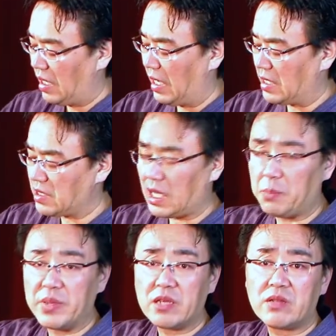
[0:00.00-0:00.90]
and
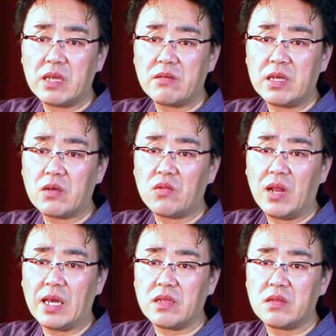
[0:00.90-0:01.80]
tapping technique on the
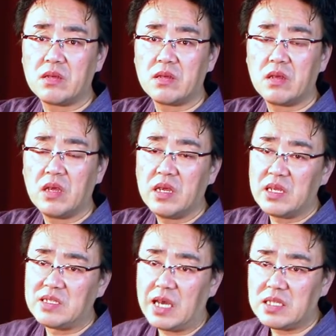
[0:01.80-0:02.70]
right.
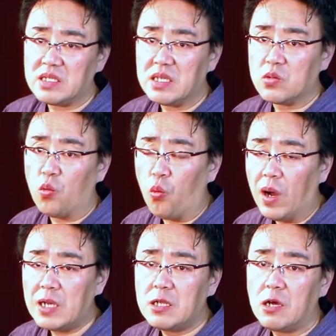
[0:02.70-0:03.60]
That is
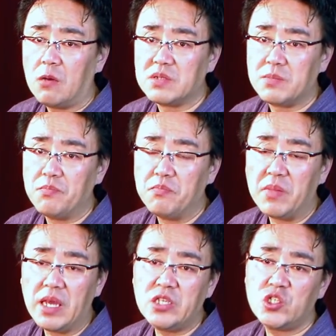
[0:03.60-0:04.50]
one of the
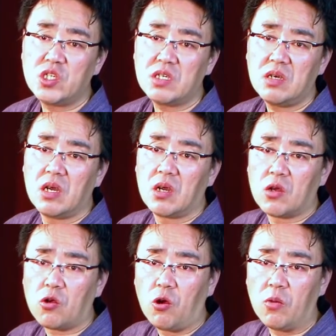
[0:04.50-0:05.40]
major
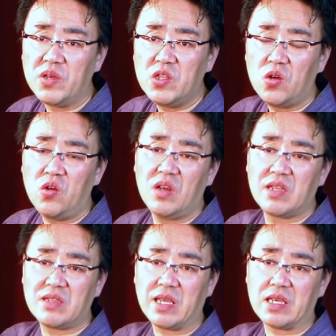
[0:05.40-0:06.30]
Kobido
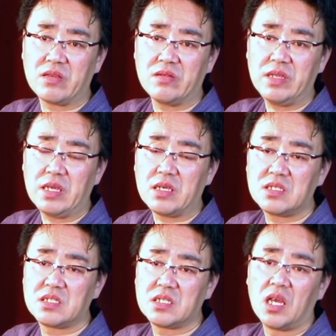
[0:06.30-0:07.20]

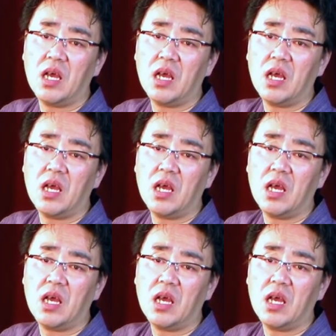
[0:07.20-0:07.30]
techniques